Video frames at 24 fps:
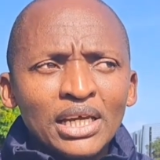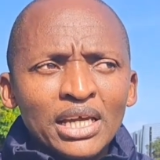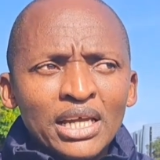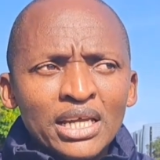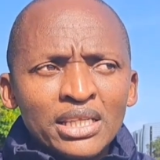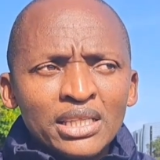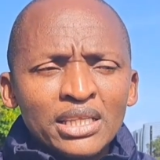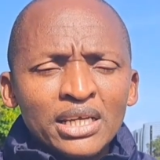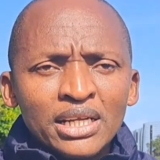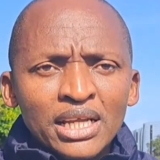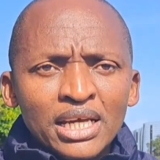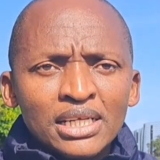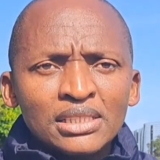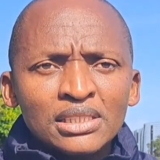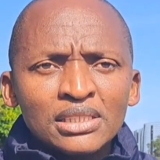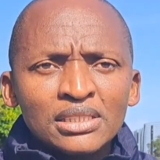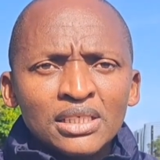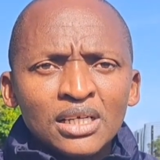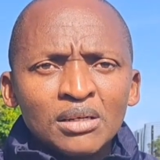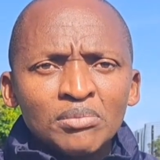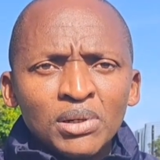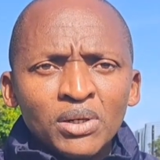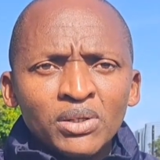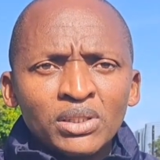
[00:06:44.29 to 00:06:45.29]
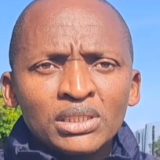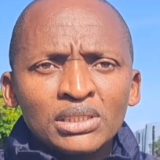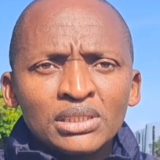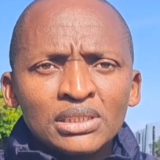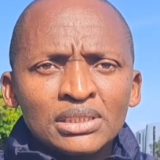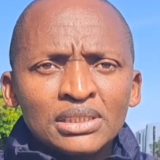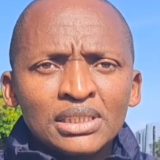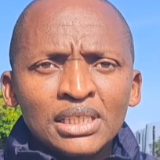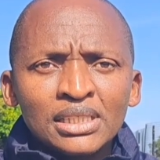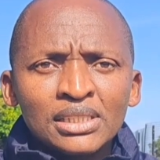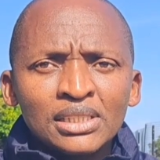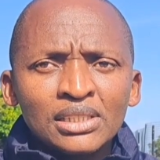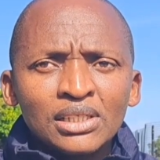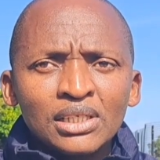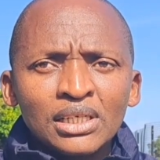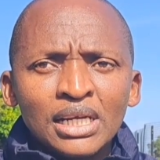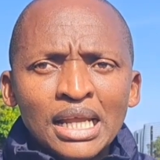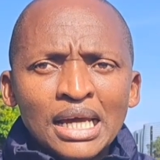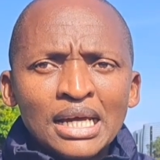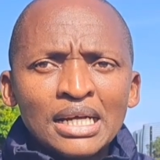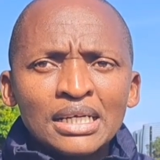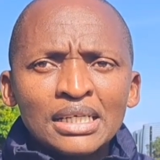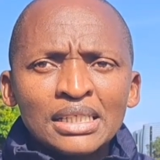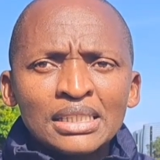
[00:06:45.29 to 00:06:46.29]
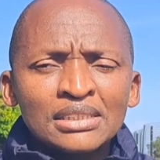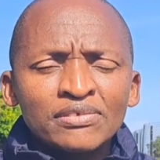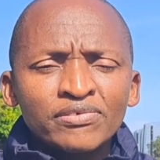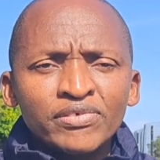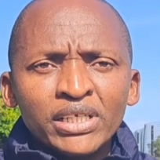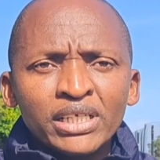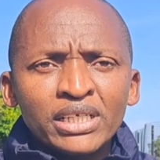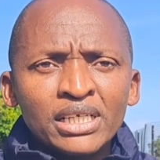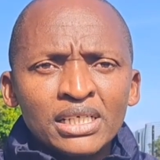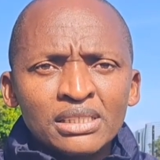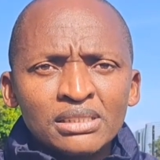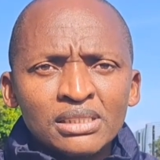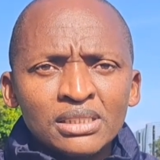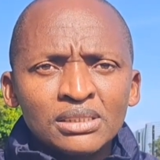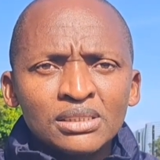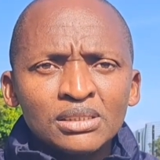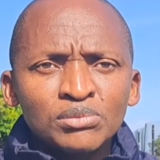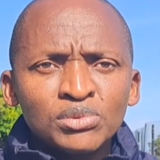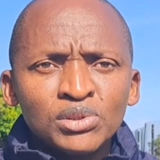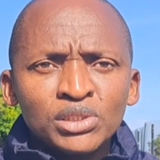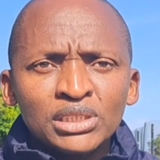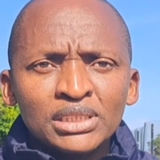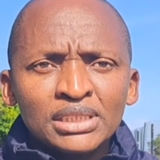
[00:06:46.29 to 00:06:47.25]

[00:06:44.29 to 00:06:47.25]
And the nice thing about it is that Langa is very accessible.